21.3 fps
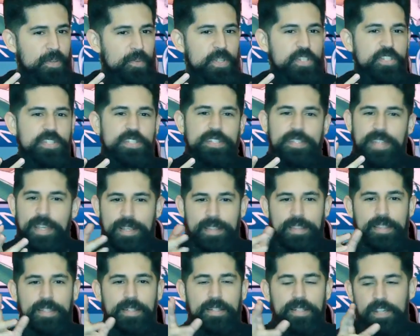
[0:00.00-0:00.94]
Which is like
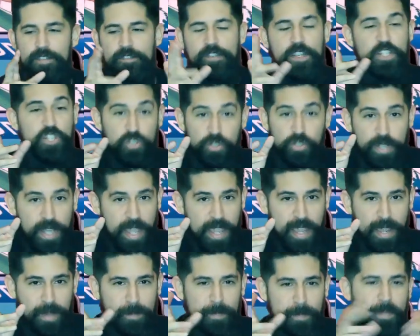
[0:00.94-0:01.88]
the official
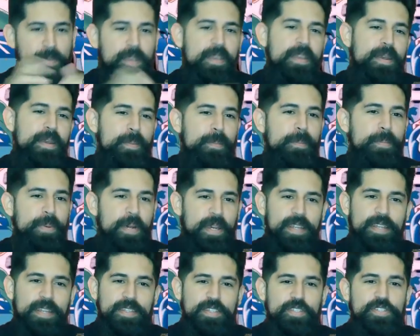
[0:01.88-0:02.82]
name,
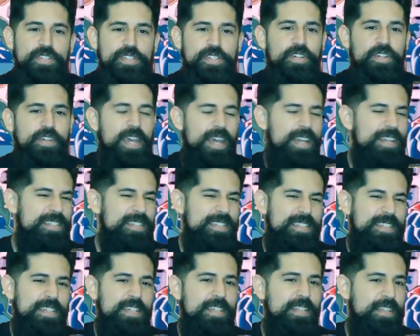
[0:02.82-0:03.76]
but you still kind of
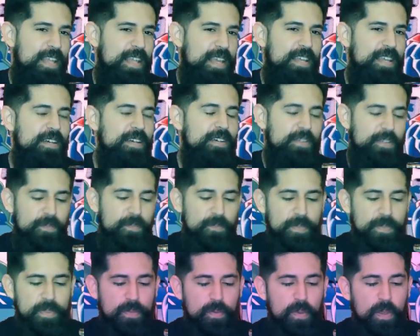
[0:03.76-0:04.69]
see like
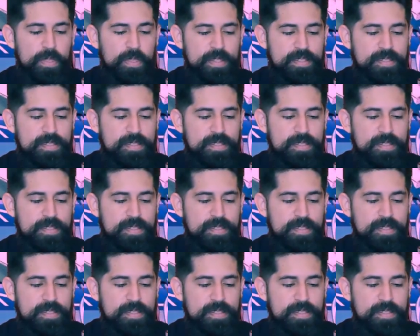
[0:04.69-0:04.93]
the